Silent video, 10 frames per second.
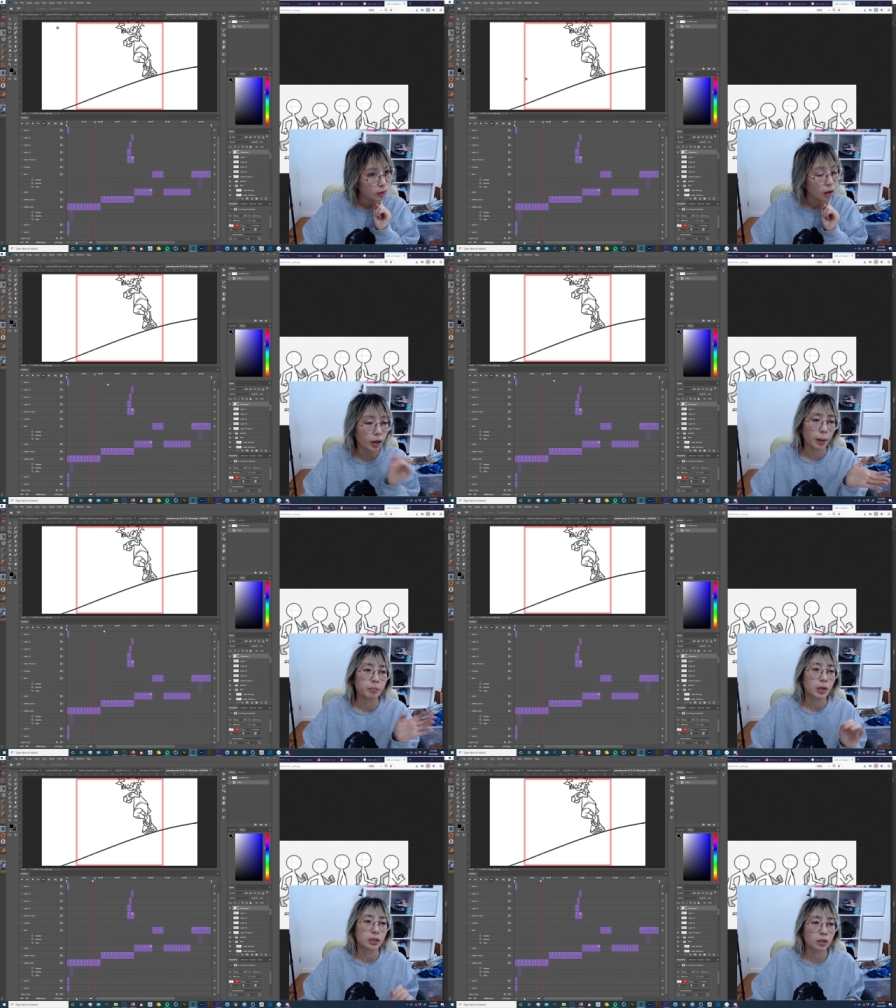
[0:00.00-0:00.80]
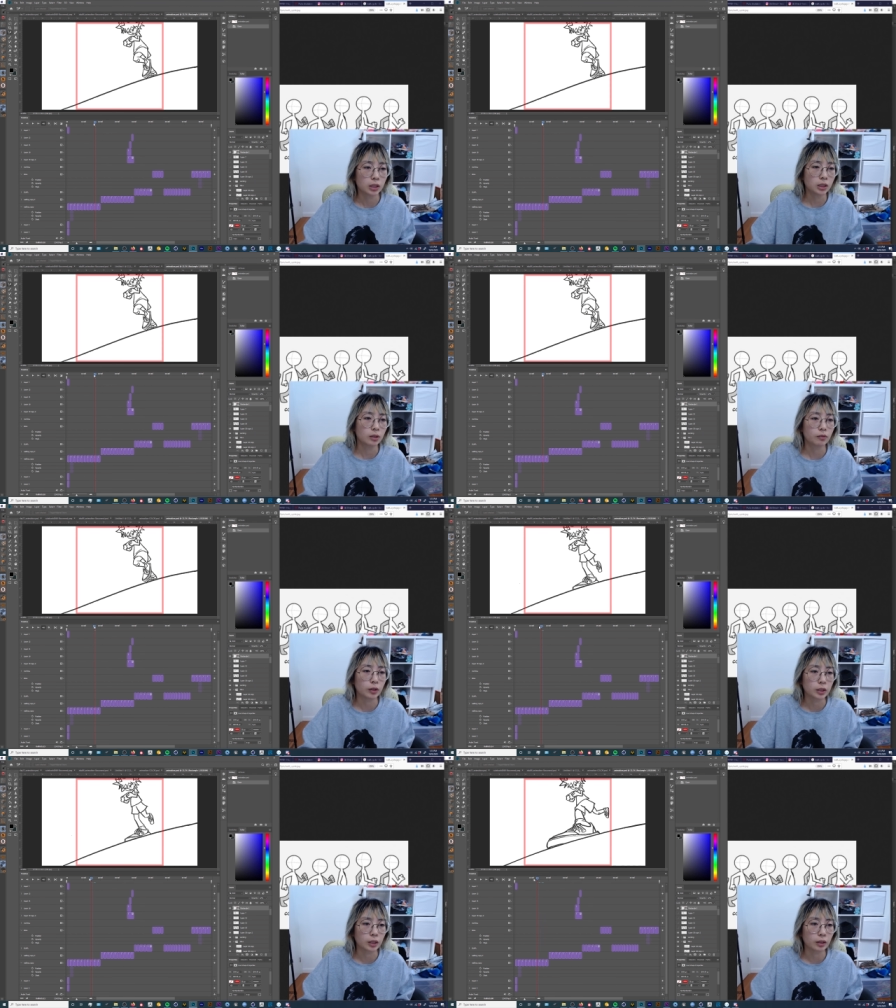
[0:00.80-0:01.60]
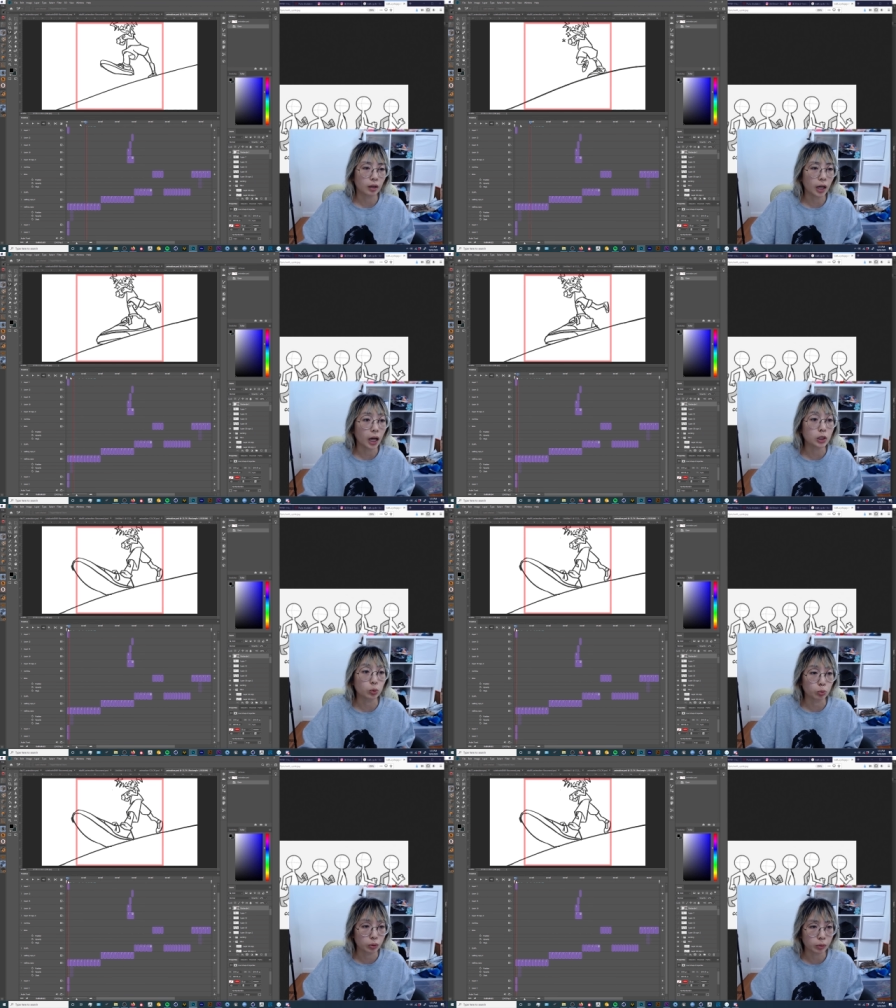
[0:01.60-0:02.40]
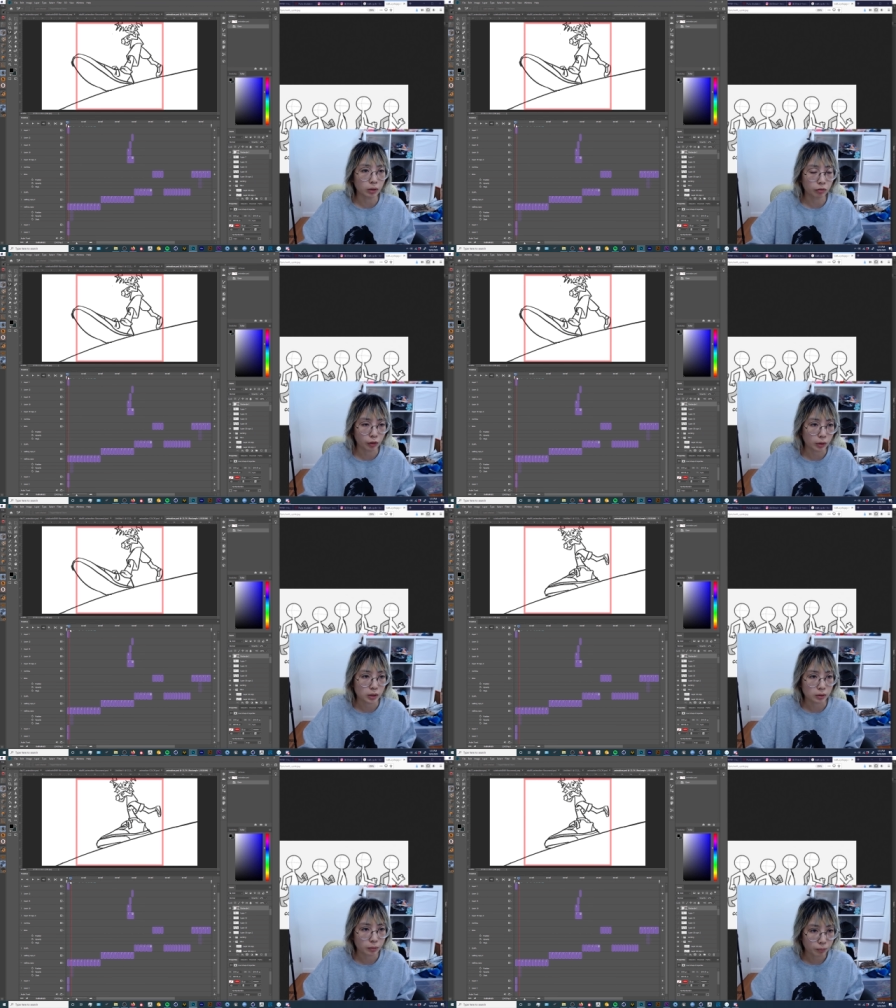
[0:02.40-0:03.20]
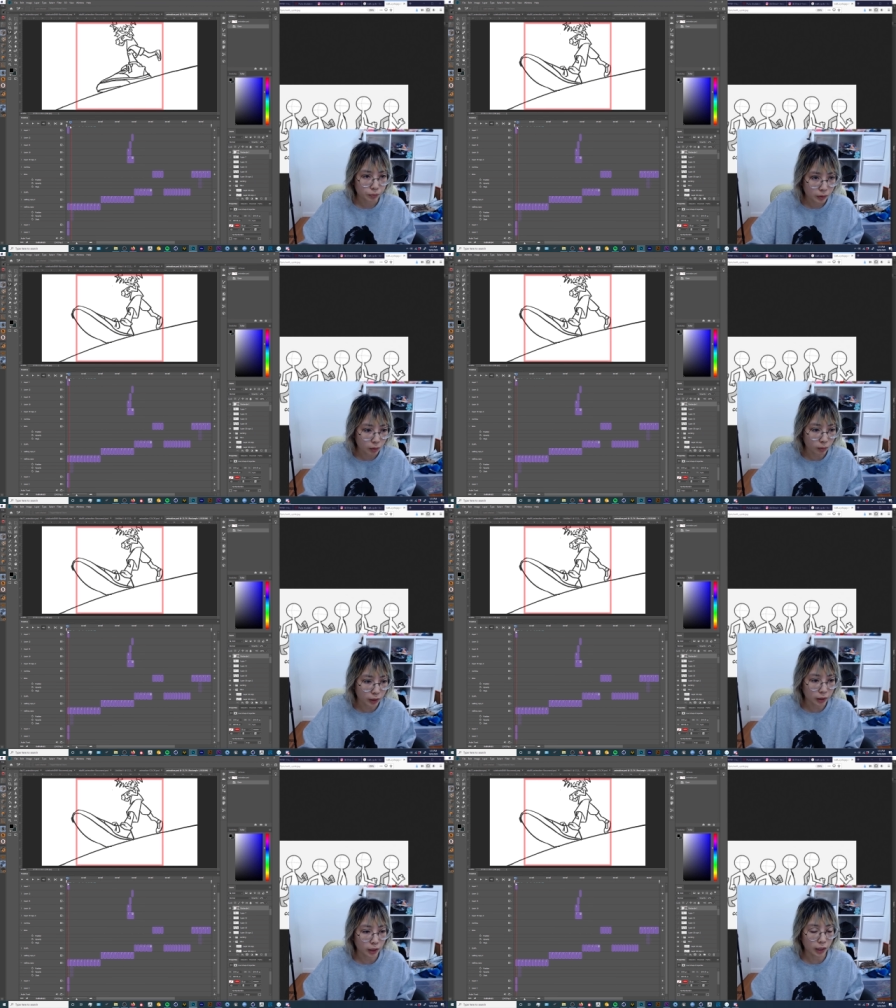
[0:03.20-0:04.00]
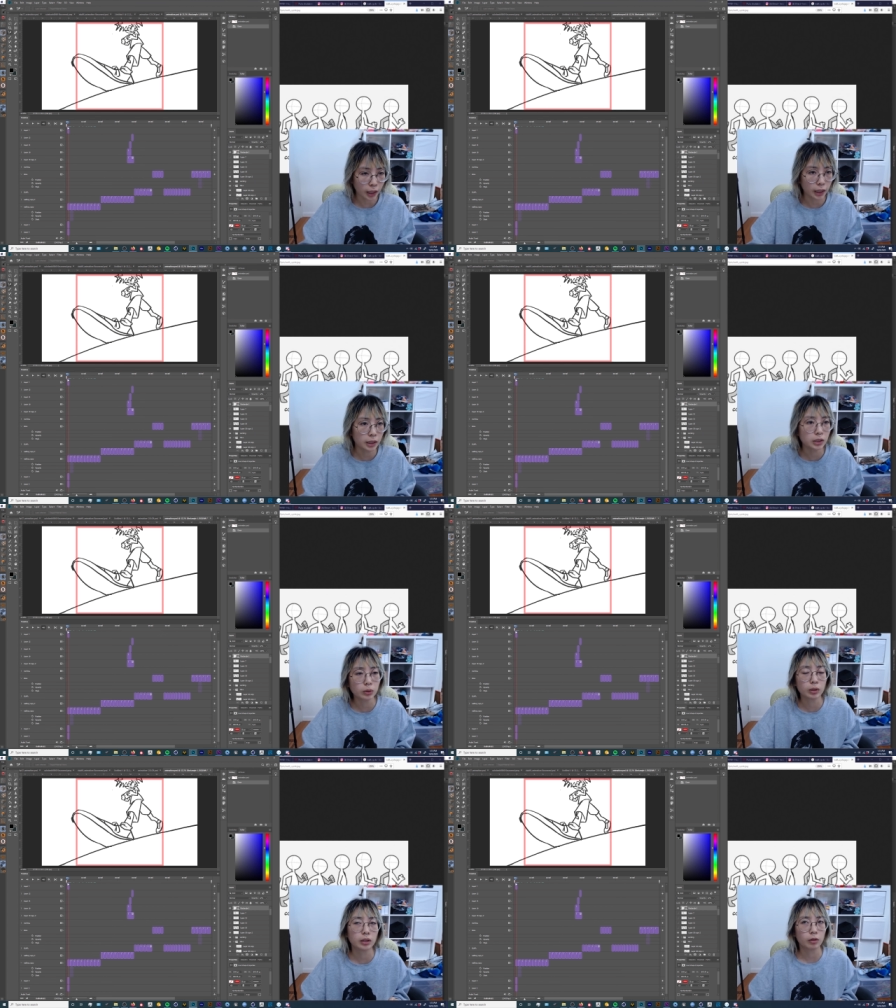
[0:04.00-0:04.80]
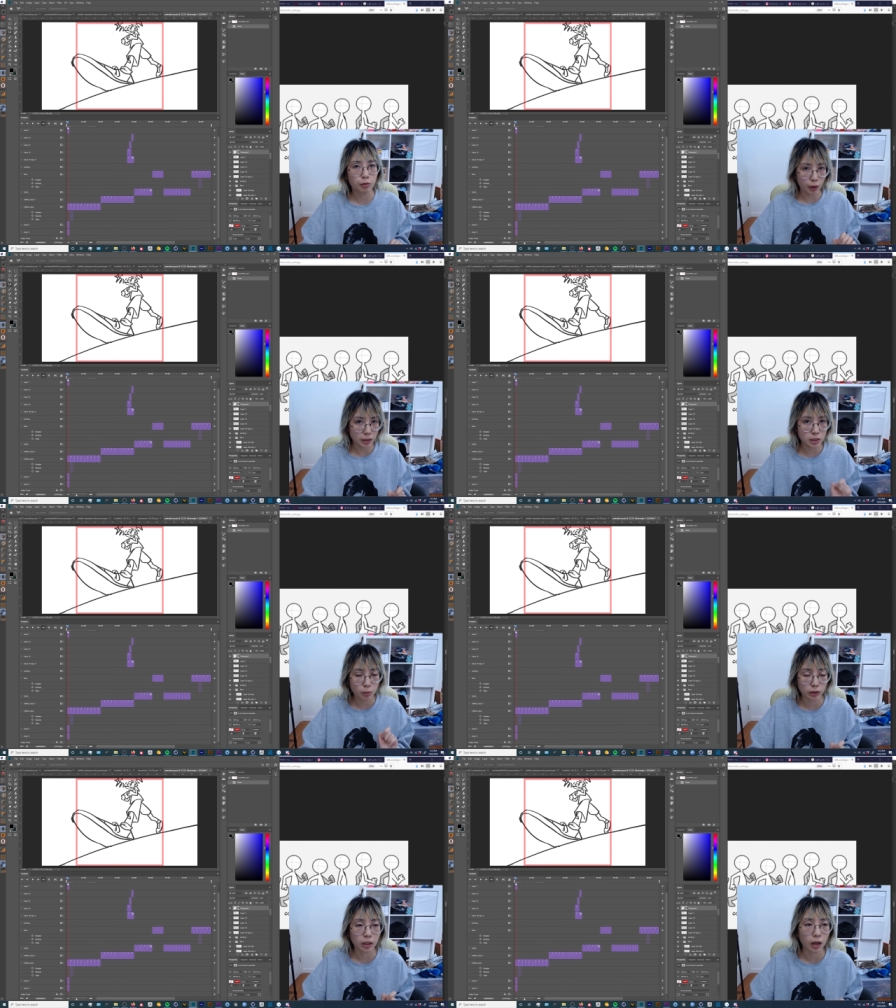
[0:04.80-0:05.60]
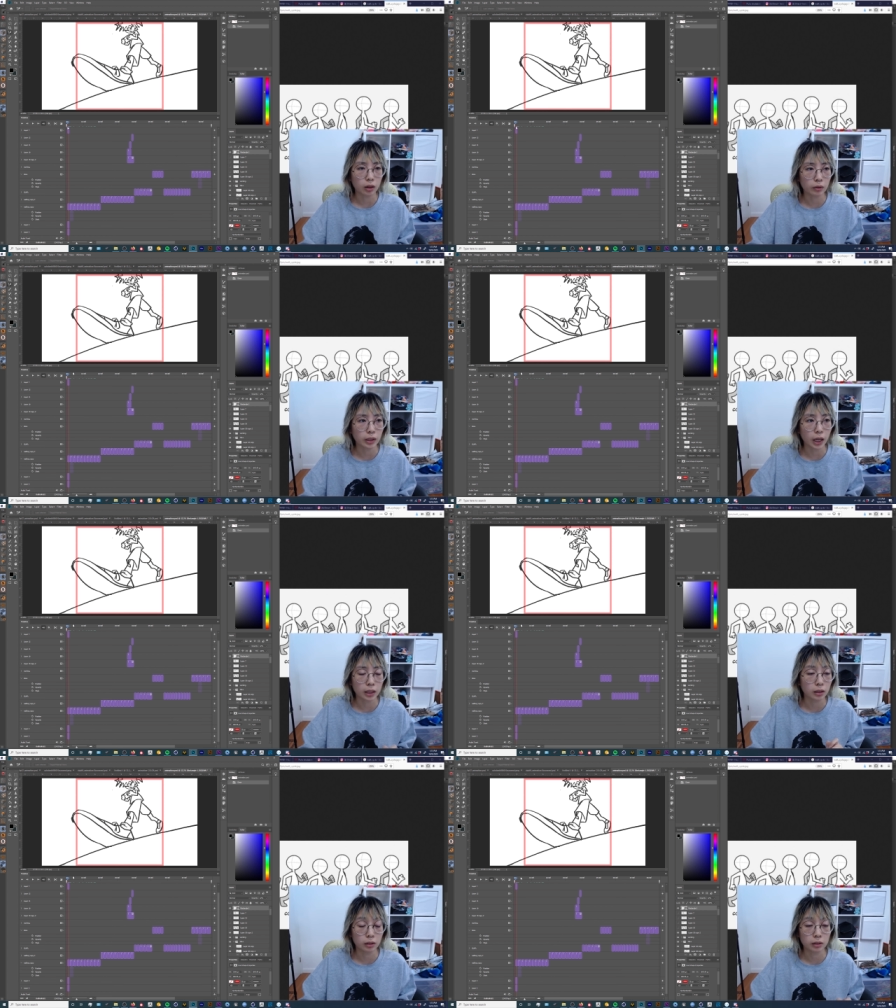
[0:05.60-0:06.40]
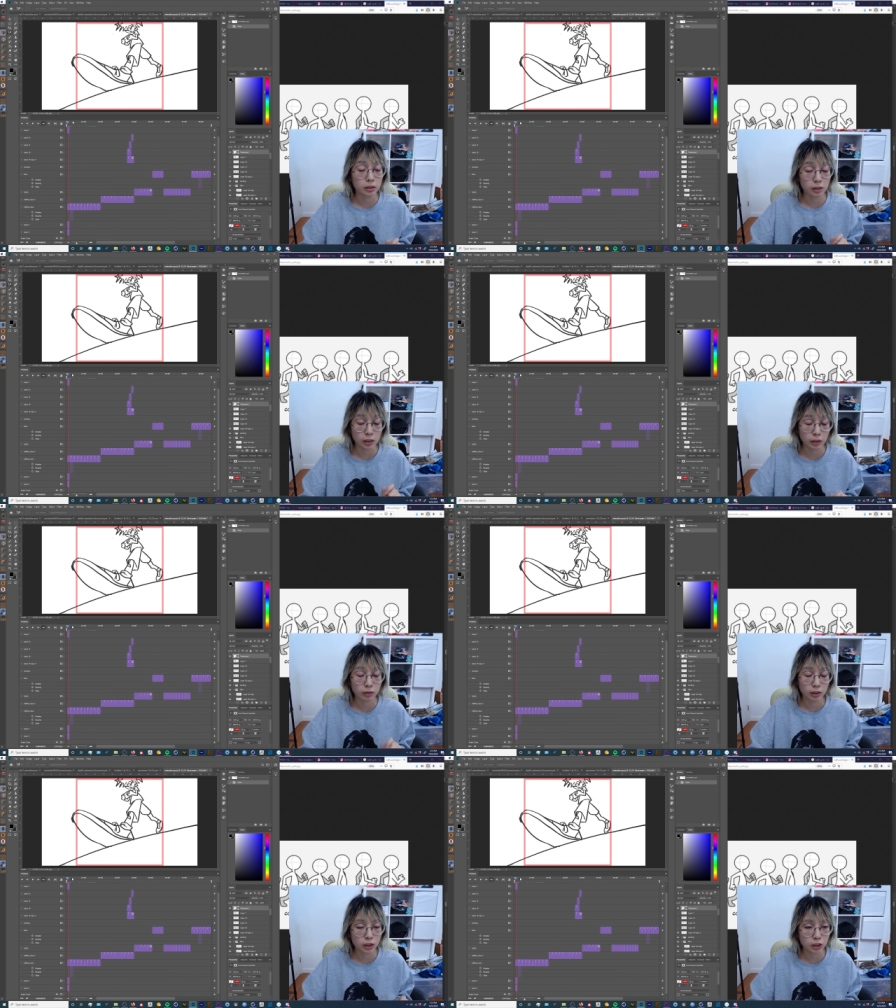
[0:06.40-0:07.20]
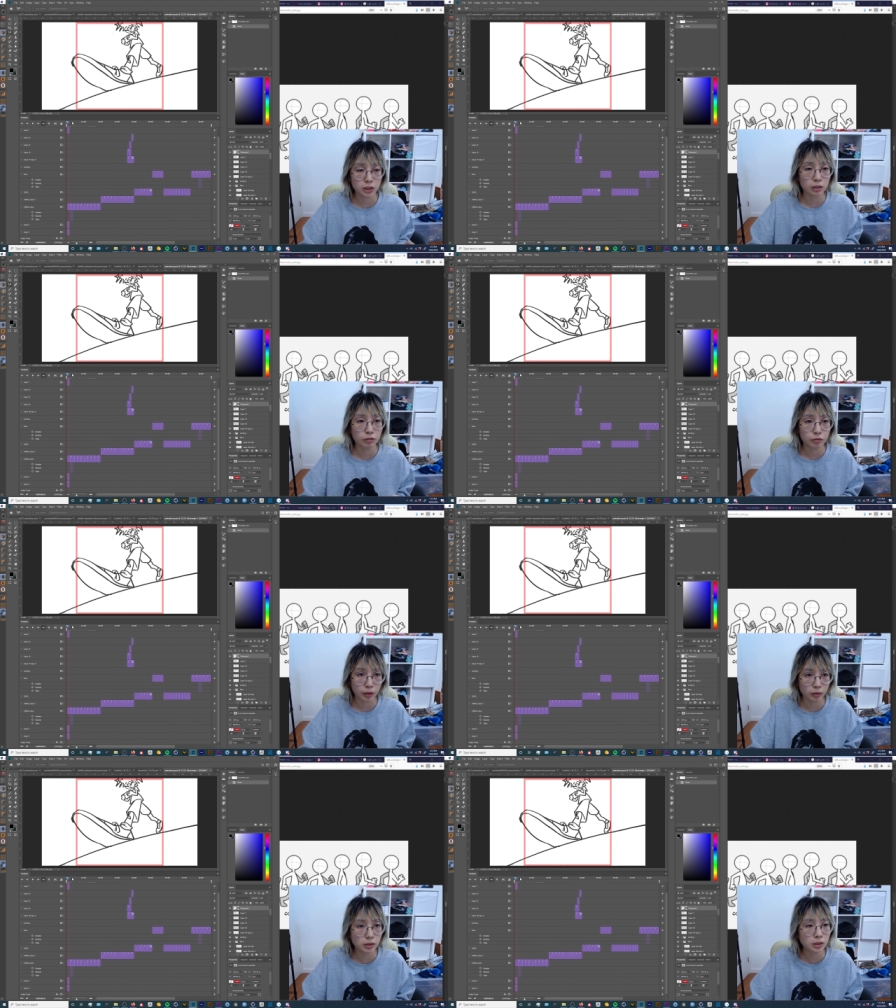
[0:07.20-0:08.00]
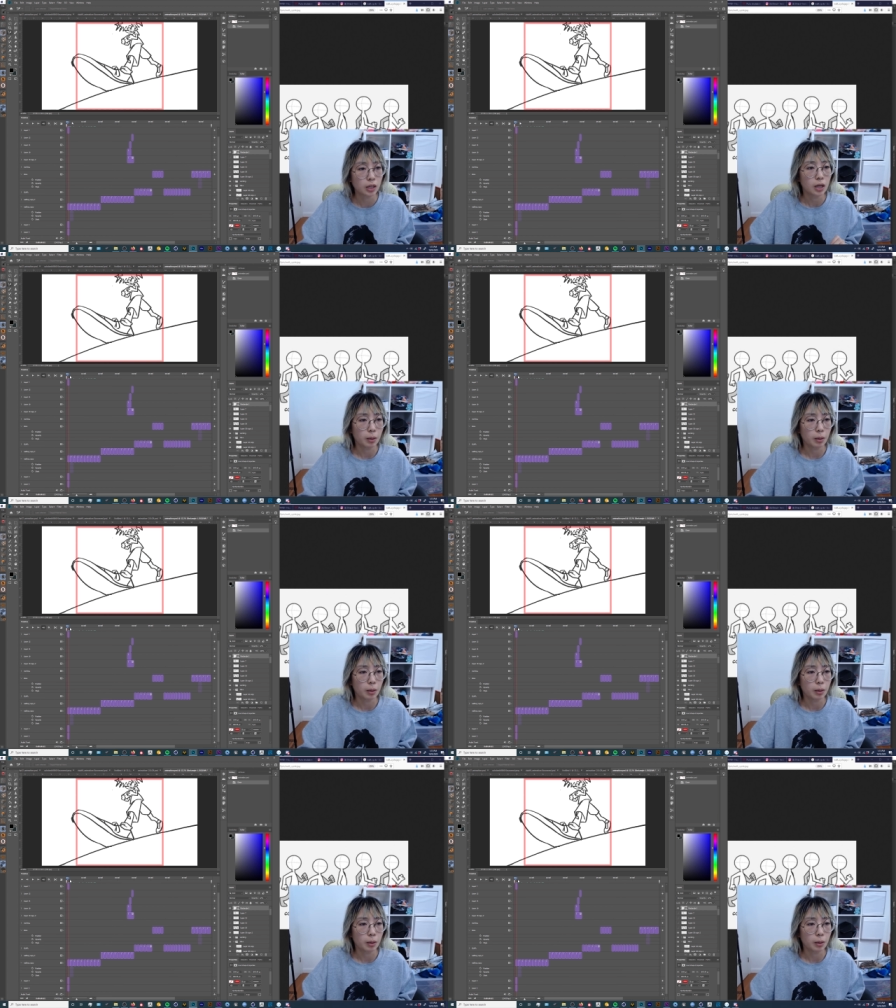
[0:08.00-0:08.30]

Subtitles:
Okay, so this is a version, I drew it first, right? And I didn't do anything fancy with the coloring. I literally just did fills.